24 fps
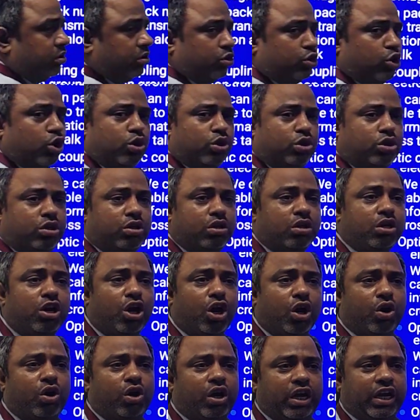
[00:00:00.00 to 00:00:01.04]
So
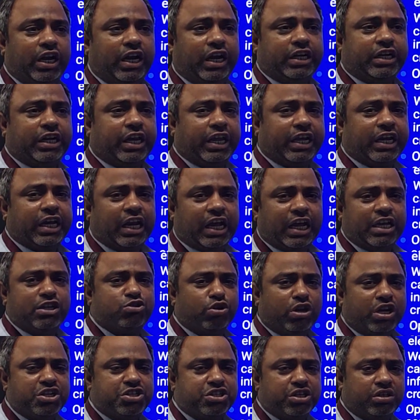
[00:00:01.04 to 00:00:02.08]
no electrical
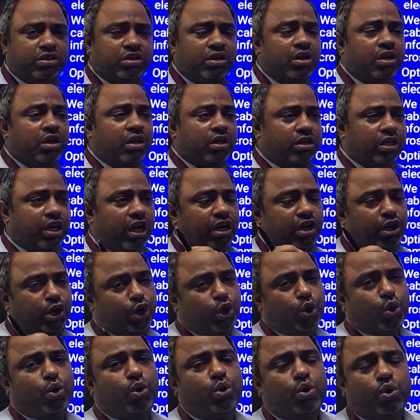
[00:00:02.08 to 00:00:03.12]
isolation,
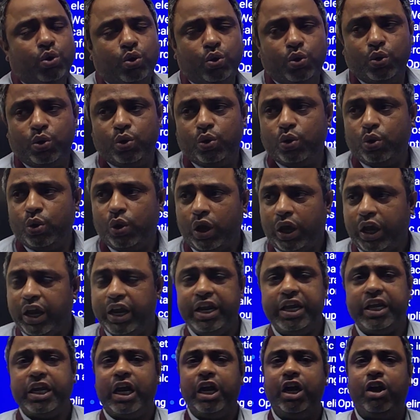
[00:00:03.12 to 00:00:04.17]
low,
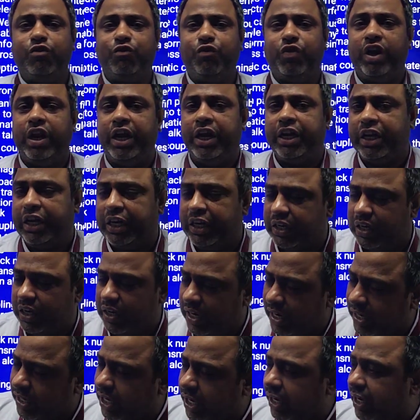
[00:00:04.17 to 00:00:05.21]
any kind of
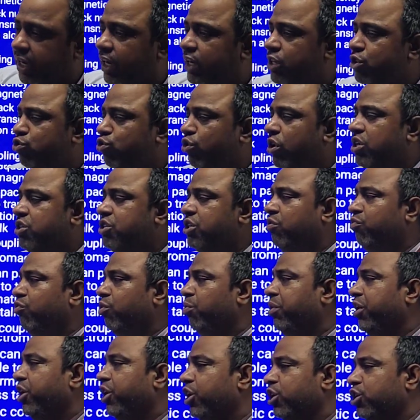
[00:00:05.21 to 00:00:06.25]
electrical insulation will
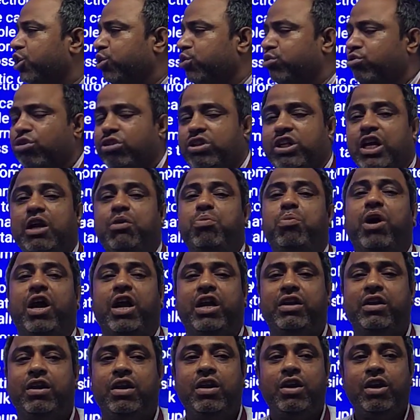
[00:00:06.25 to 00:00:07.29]
be introduced on that
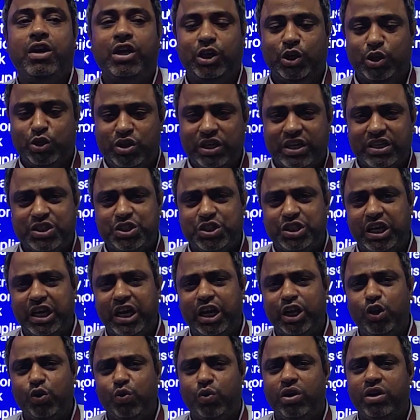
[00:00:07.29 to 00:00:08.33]
part. You just
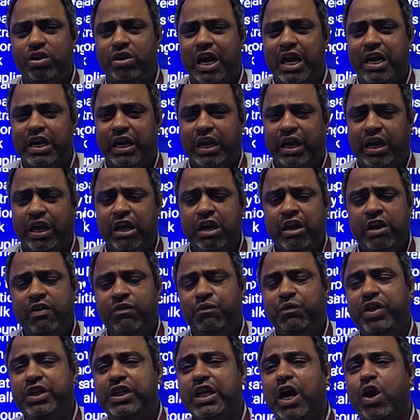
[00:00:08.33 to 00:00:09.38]
share your data
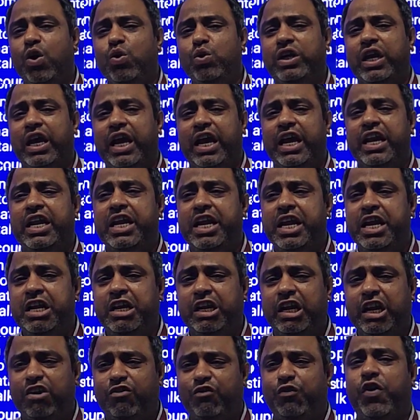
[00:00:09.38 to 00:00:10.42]
without
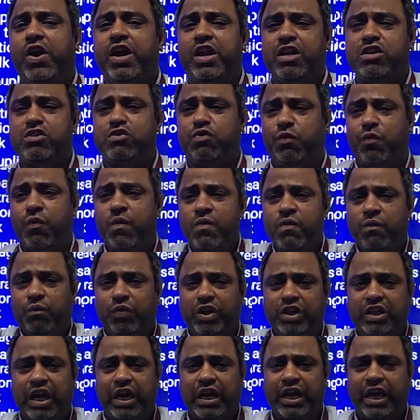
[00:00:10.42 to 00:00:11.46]
any interference
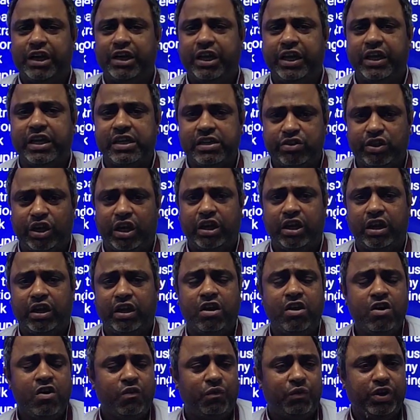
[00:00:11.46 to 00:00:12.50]
with the electrical signal,
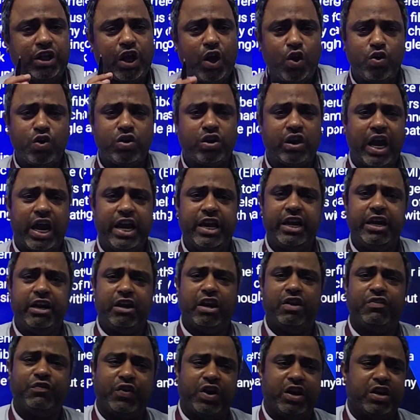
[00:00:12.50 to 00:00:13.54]
without any
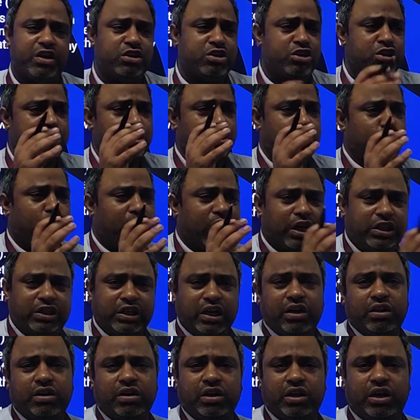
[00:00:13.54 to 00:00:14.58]
interference to
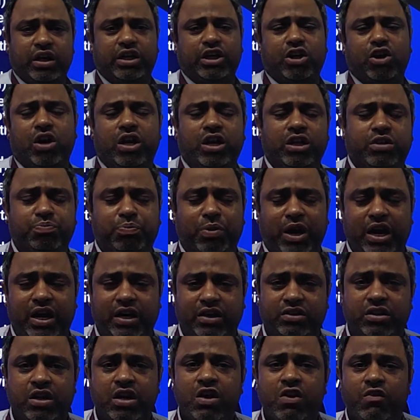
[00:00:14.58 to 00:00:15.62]
other electronic
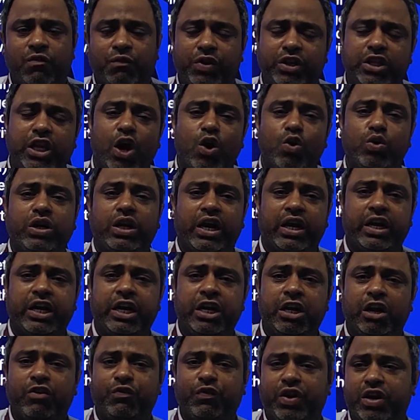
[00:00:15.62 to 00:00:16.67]
parts, without any
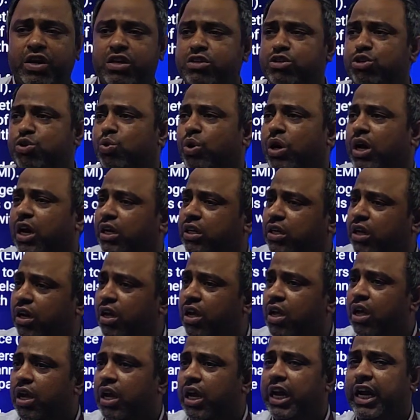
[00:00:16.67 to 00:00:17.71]
interference to
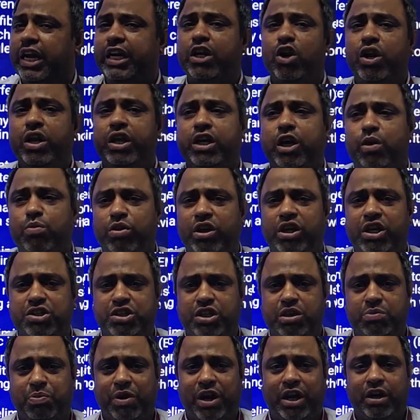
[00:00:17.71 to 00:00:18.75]
other electronic
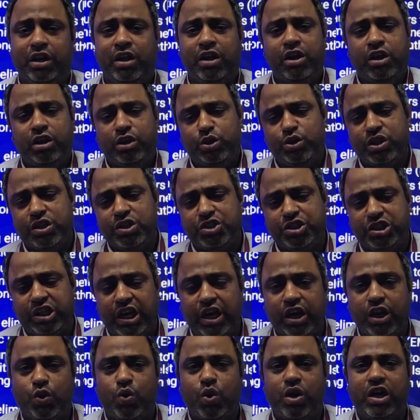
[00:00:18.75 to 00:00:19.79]
communication part. You just
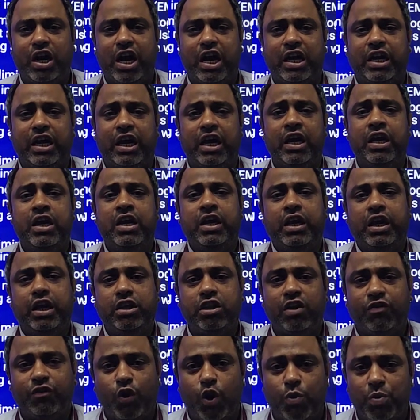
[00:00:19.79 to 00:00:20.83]
share your data
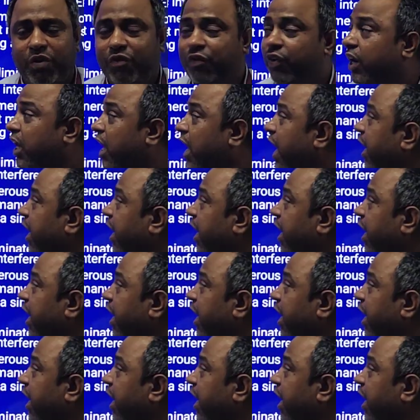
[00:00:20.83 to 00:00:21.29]
in the form of a